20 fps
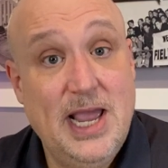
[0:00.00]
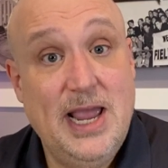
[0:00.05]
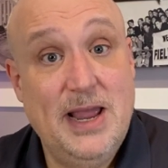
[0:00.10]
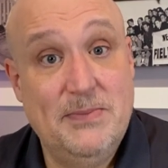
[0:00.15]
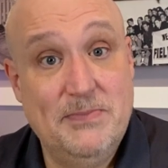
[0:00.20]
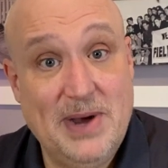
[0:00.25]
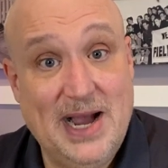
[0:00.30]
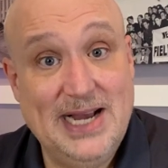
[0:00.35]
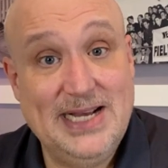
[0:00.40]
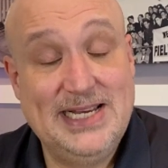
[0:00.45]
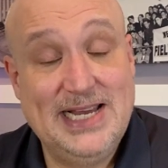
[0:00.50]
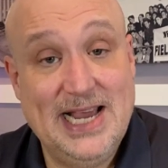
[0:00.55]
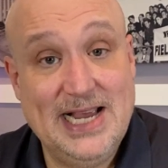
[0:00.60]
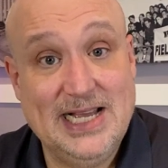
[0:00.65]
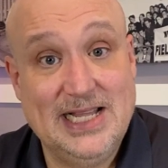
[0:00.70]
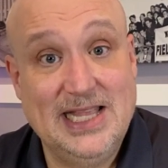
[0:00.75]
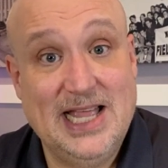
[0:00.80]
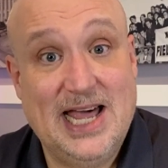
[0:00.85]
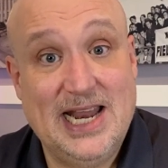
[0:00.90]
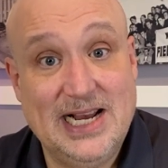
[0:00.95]
it might
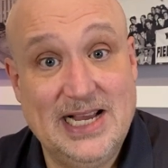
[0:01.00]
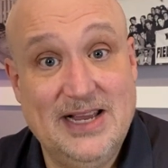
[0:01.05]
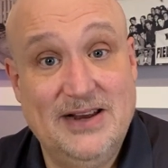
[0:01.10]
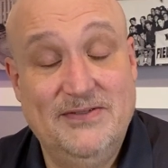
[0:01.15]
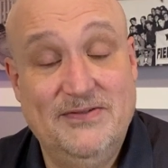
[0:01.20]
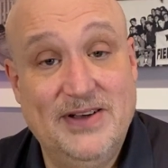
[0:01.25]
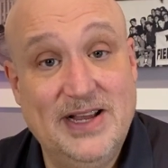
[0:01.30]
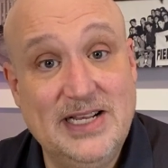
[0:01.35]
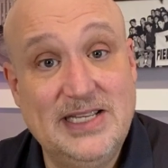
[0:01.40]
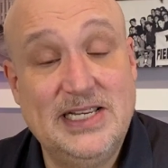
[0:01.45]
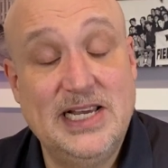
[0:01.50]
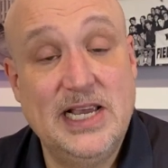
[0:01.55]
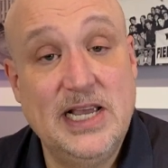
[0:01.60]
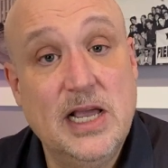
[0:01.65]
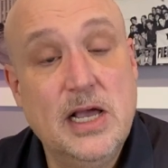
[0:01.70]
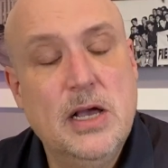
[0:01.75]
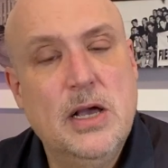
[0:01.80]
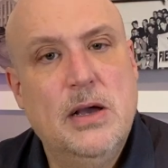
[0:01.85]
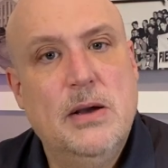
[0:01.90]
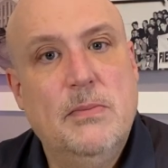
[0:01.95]
take a lot of
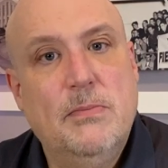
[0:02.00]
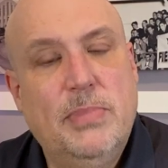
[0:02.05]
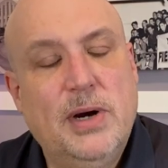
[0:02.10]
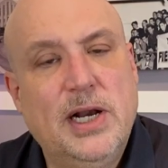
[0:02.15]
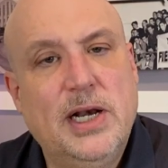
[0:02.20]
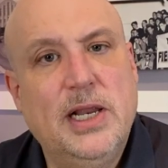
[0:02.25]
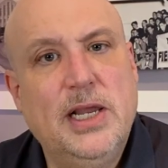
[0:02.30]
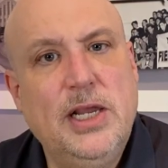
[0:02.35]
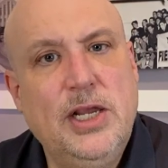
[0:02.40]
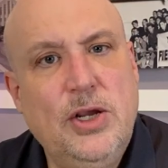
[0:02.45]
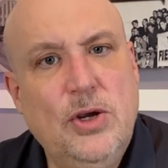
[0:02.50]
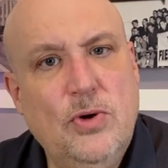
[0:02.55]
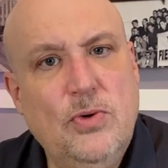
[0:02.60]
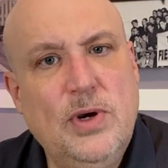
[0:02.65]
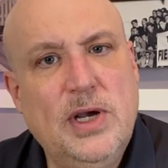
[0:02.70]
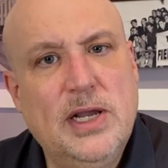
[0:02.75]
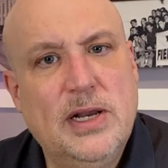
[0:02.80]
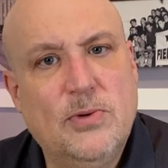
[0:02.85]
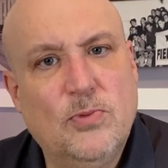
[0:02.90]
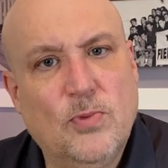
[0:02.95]
convincing, but you
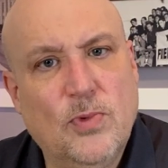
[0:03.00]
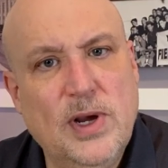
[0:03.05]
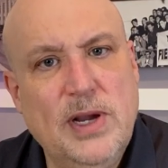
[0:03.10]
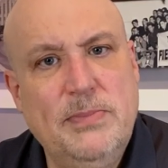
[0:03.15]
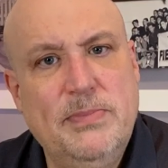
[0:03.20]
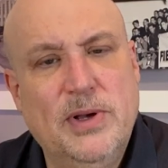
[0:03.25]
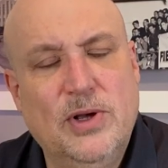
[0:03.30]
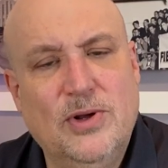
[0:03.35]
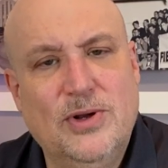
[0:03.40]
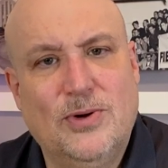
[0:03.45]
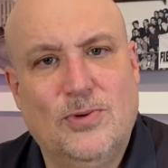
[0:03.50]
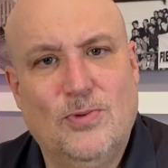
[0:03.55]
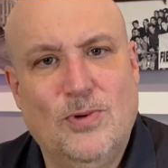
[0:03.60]
can rebuild a